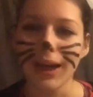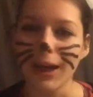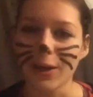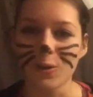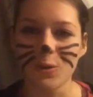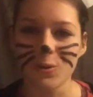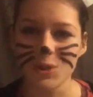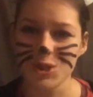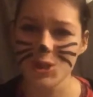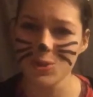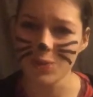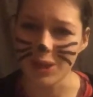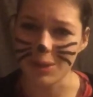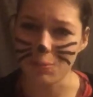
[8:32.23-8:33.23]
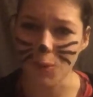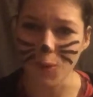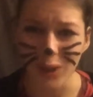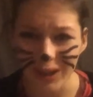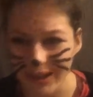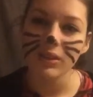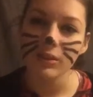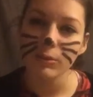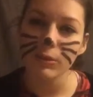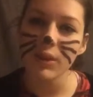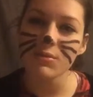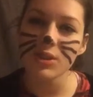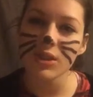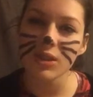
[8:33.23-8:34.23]
I don't know what to do anymore. We
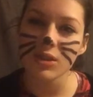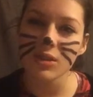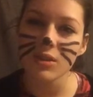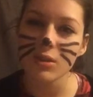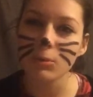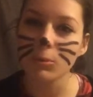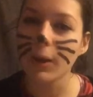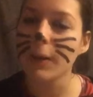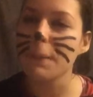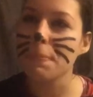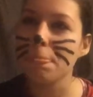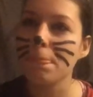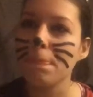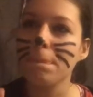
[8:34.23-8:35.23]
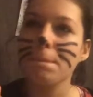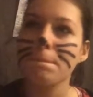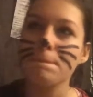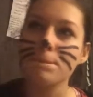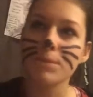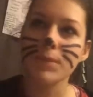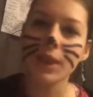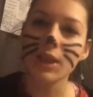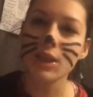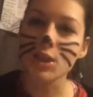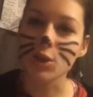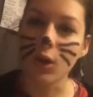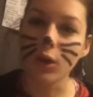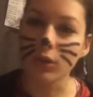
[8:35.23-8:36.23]
have to write
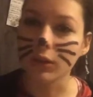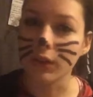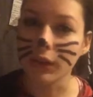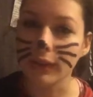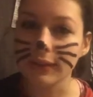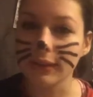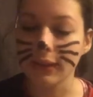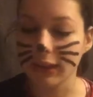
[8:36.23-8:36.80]
song lyrics